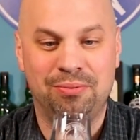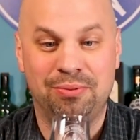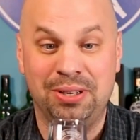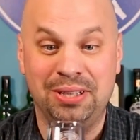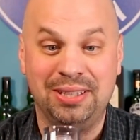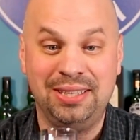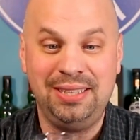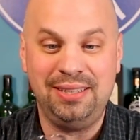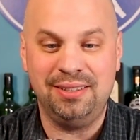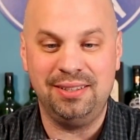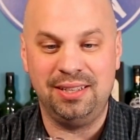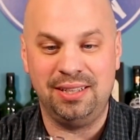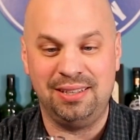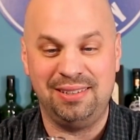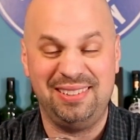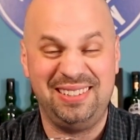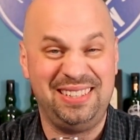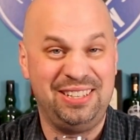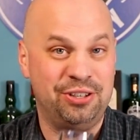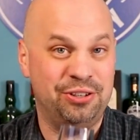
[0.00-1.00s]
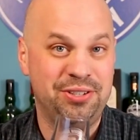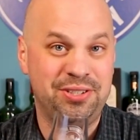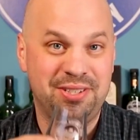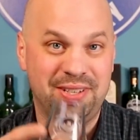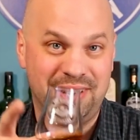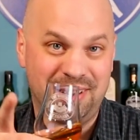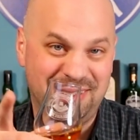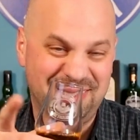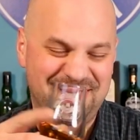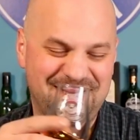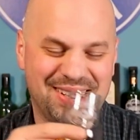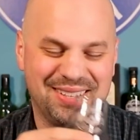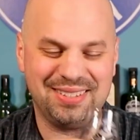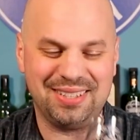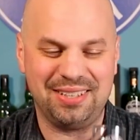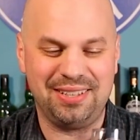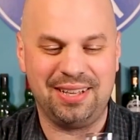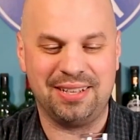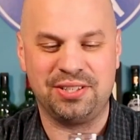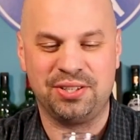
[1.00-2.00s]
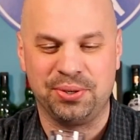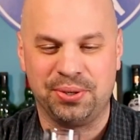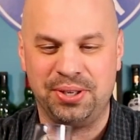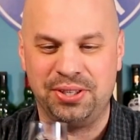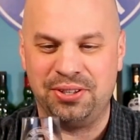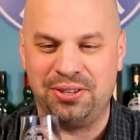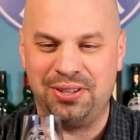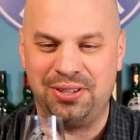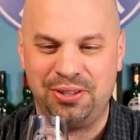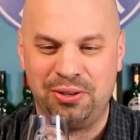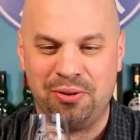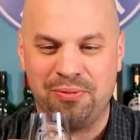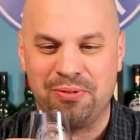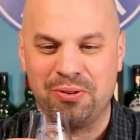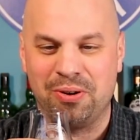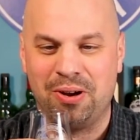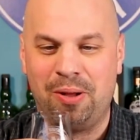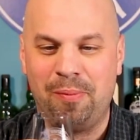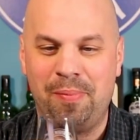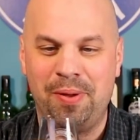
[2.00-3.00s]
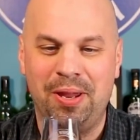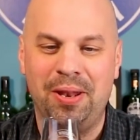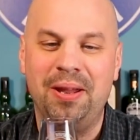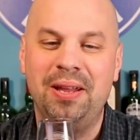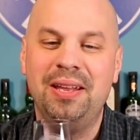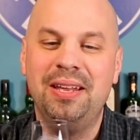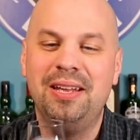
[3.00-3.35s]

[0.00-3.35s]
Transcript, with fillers: really in years, and I'll, I'll tell you that story during the overall bit.